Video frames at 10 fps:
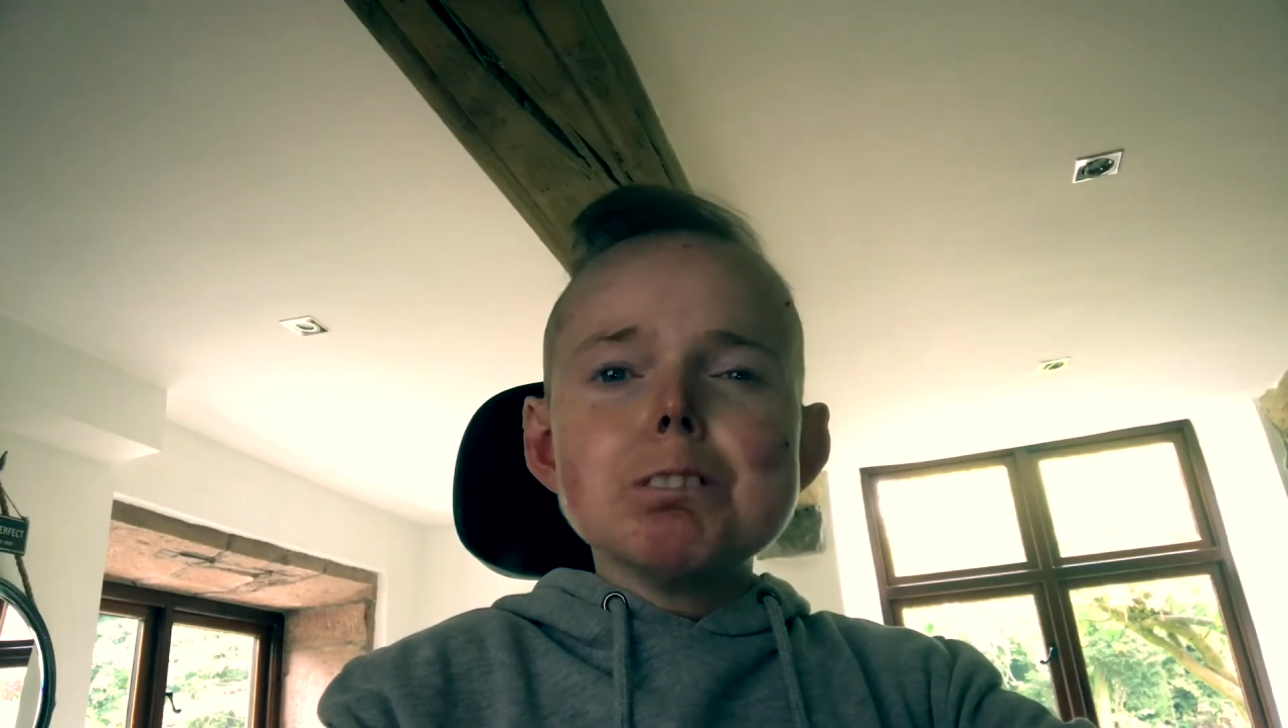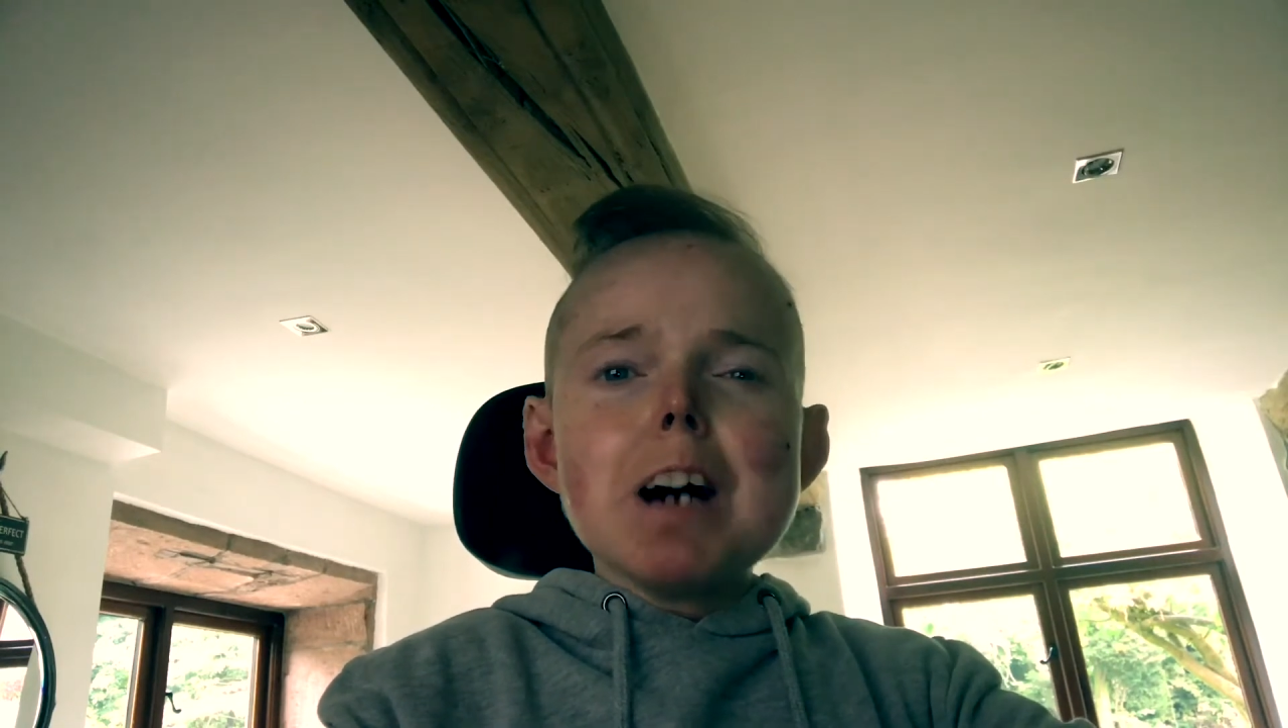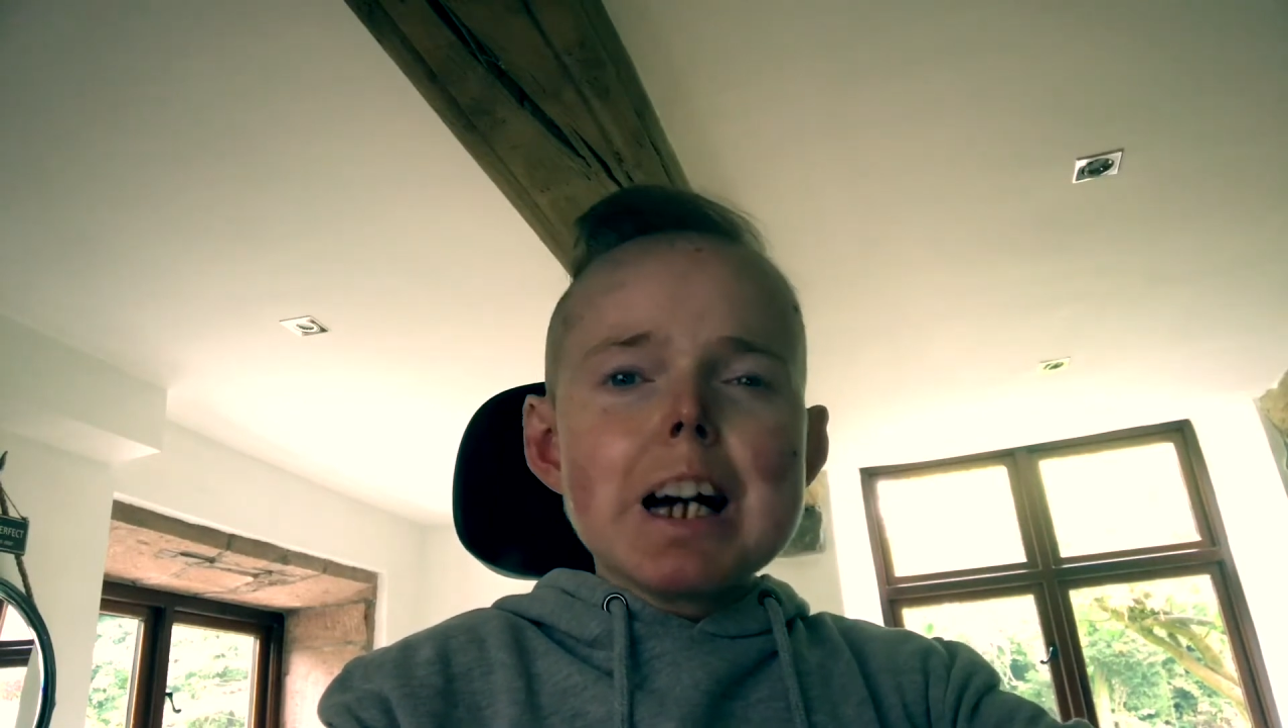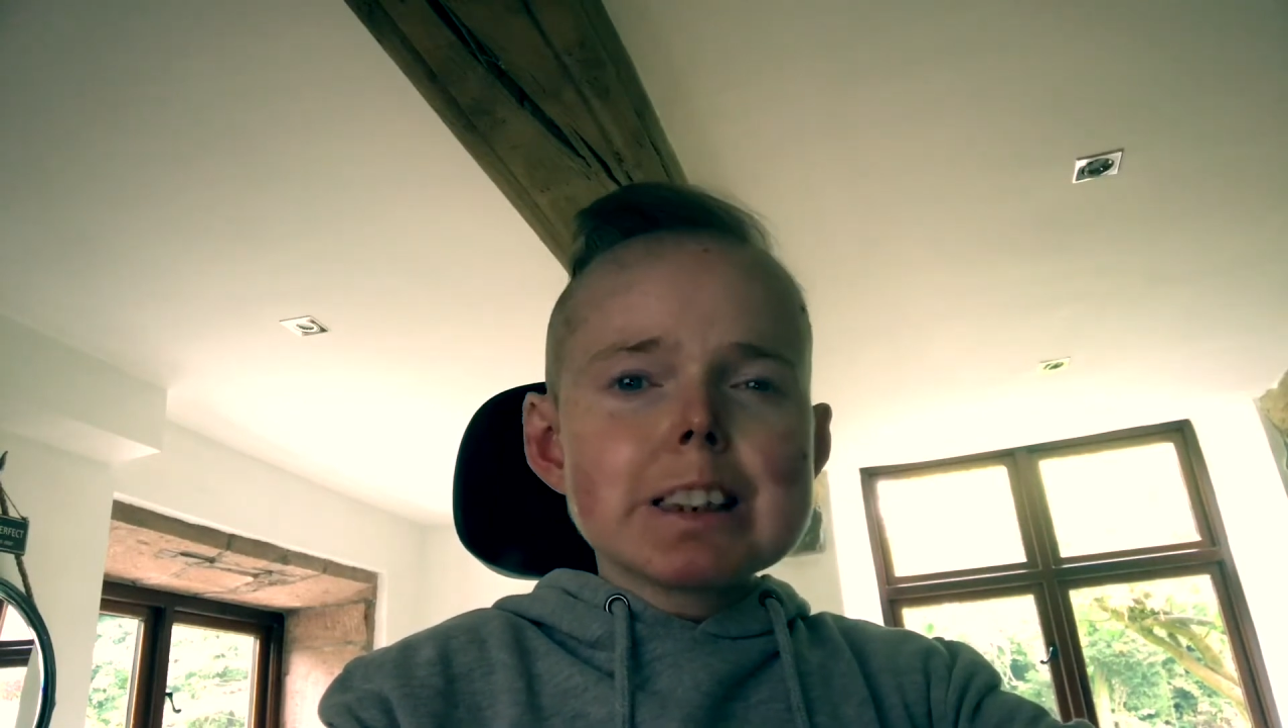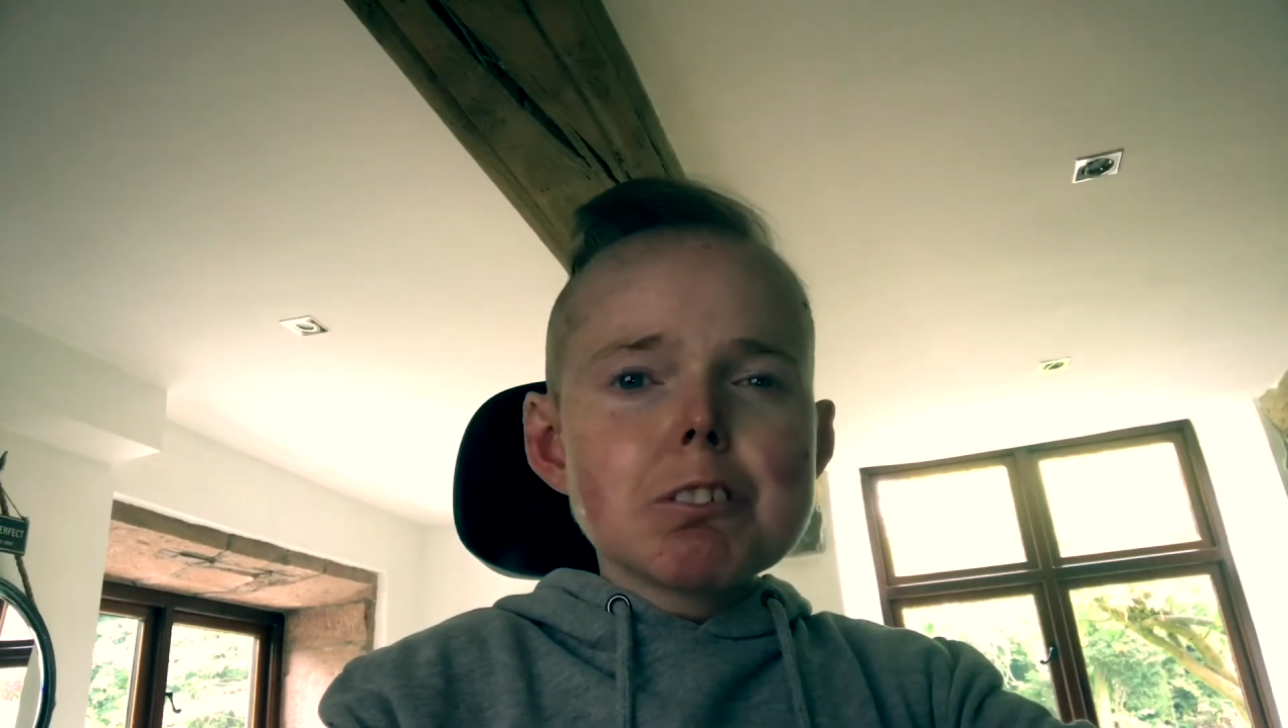
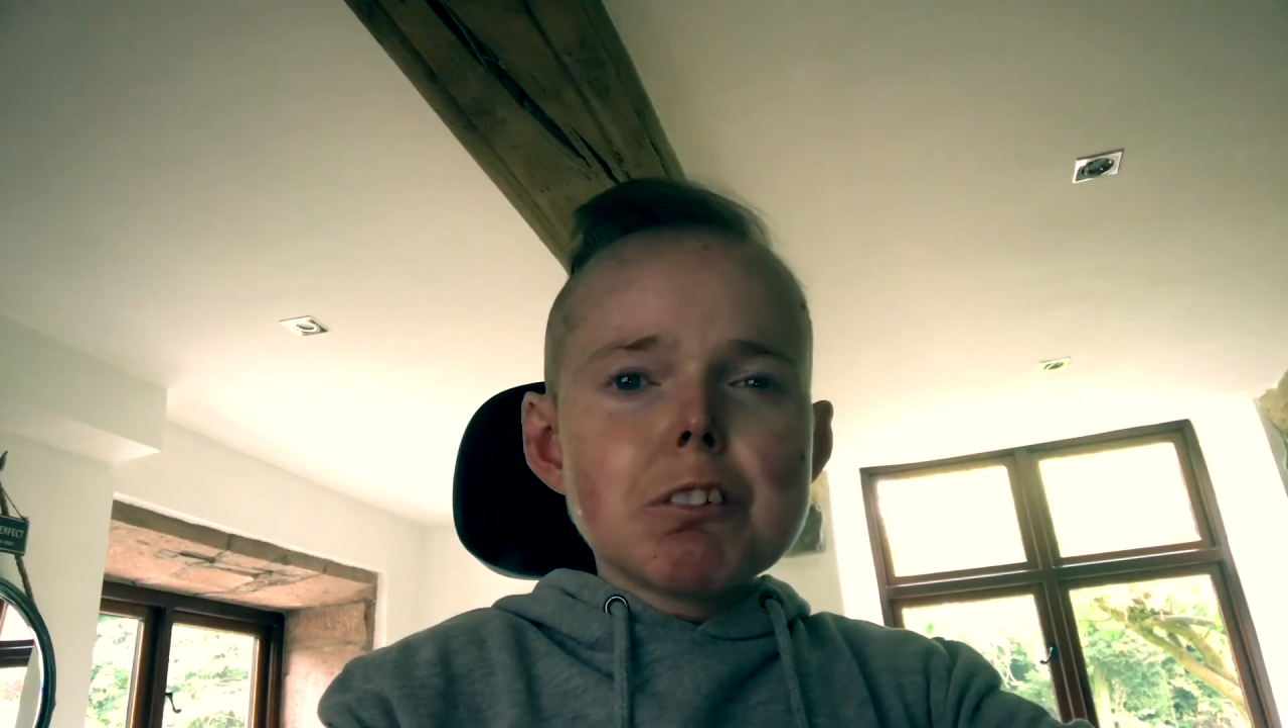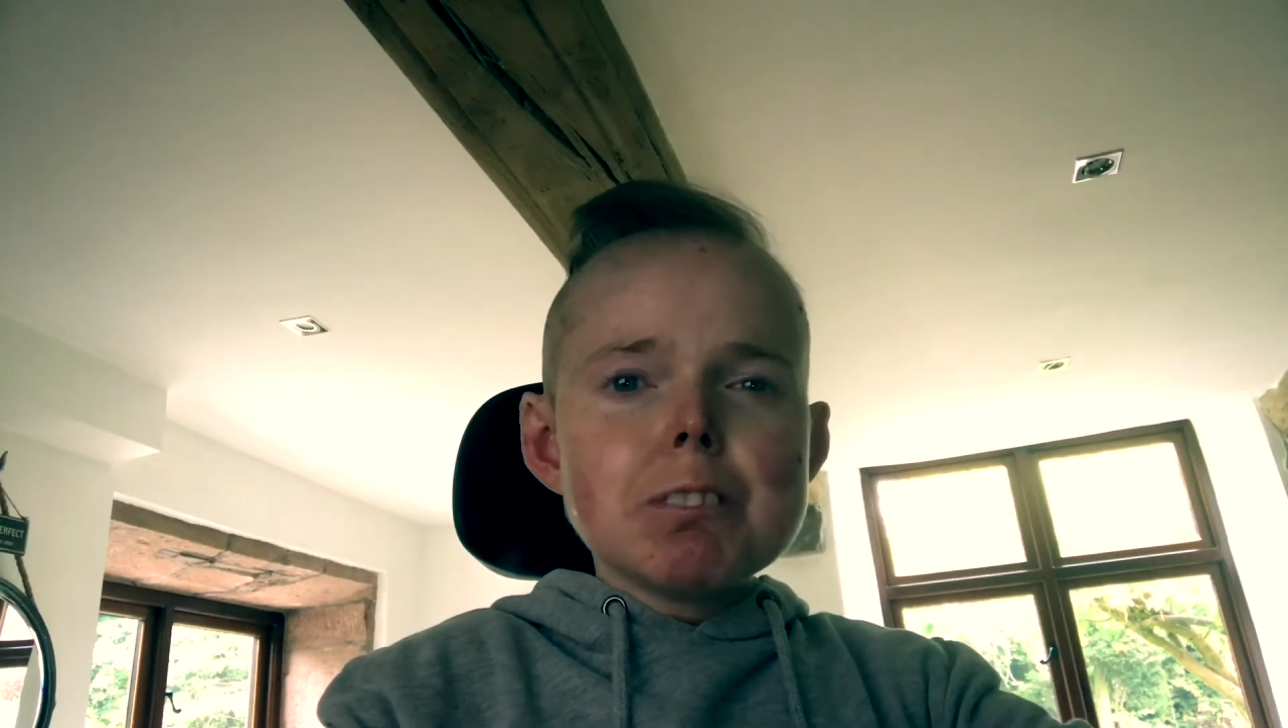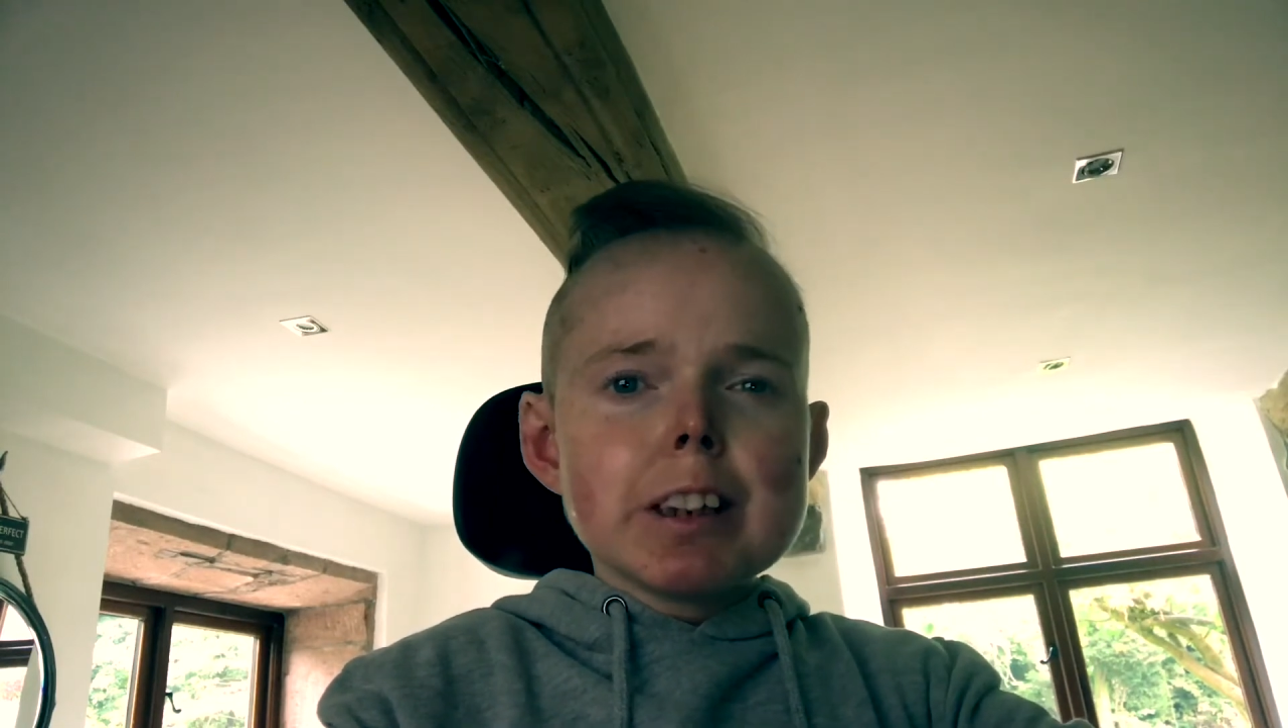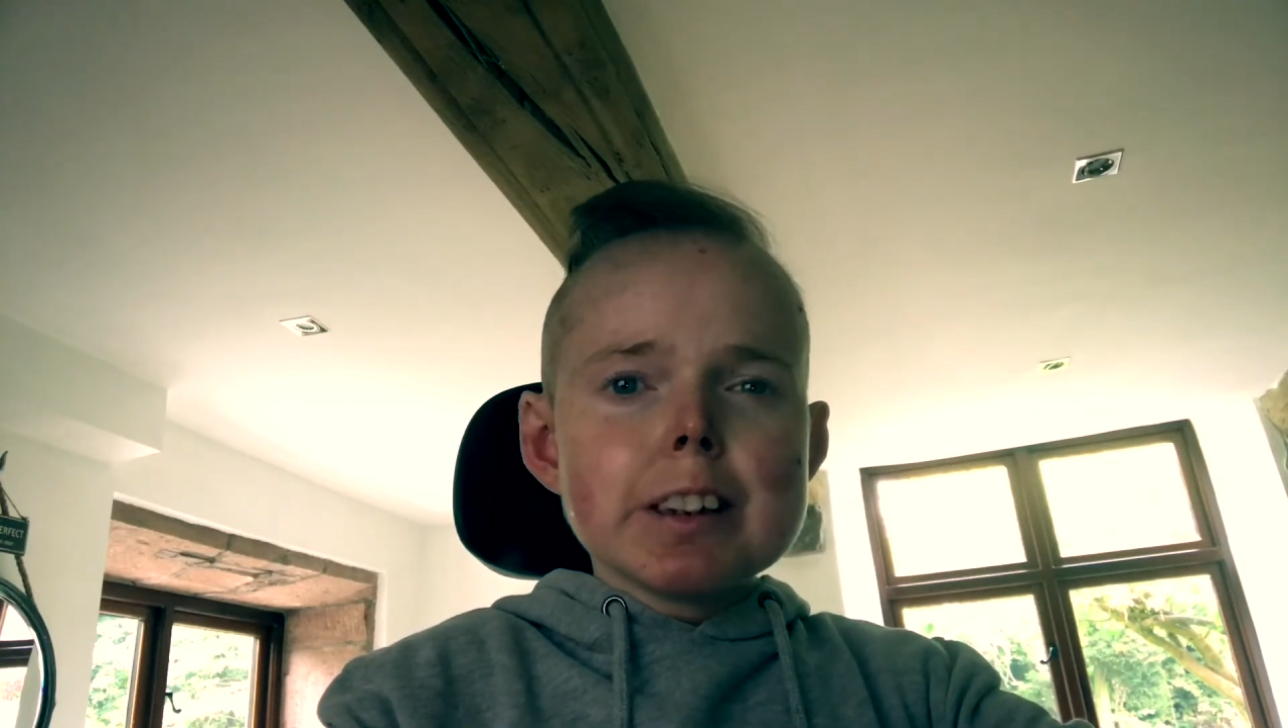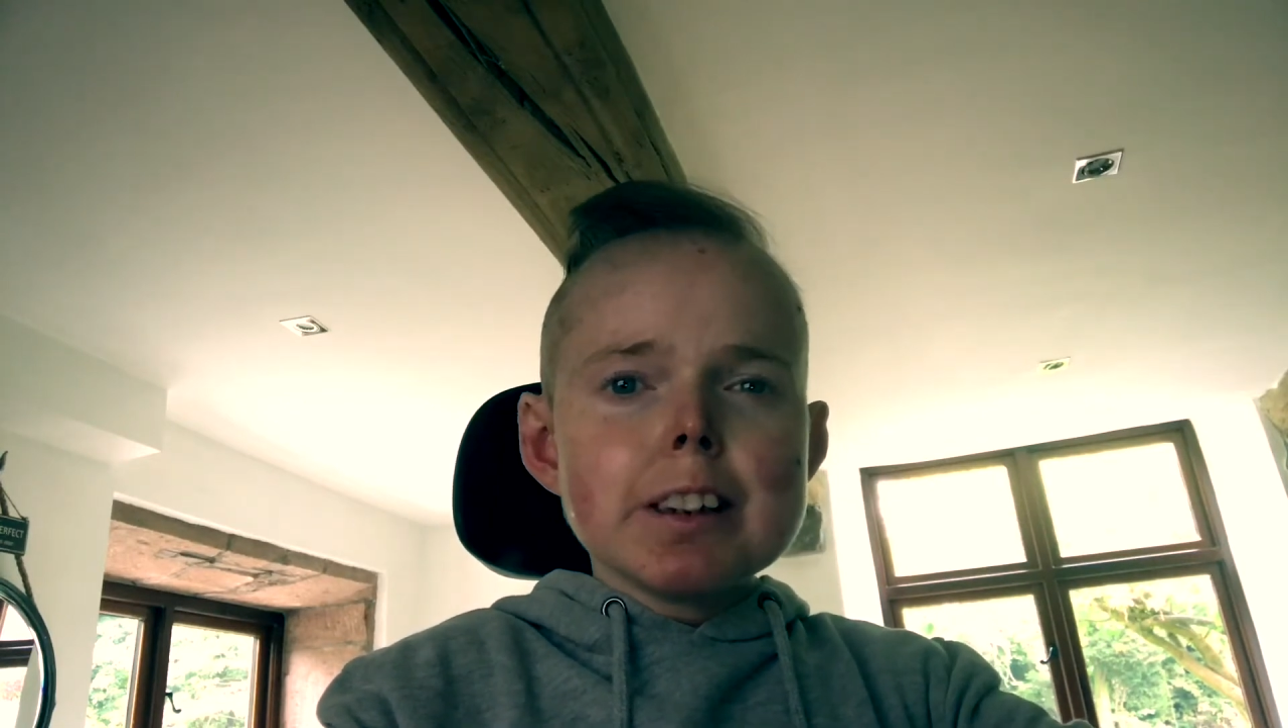mad for
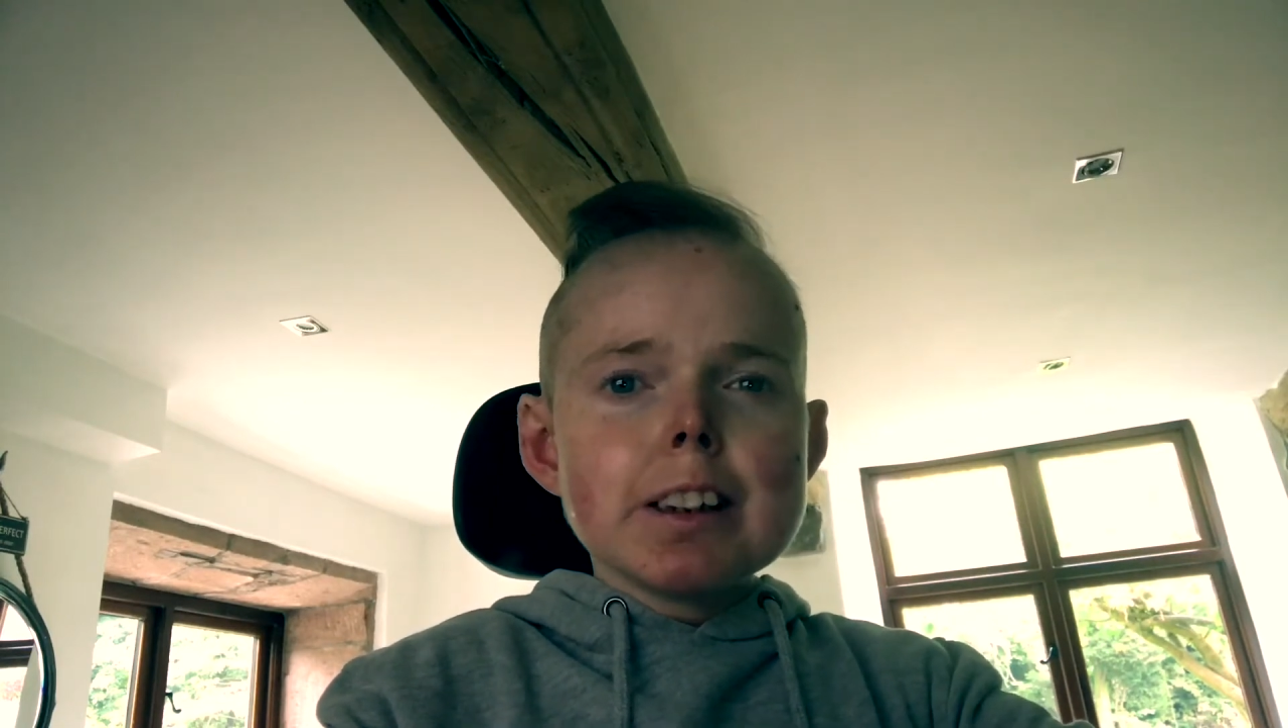me,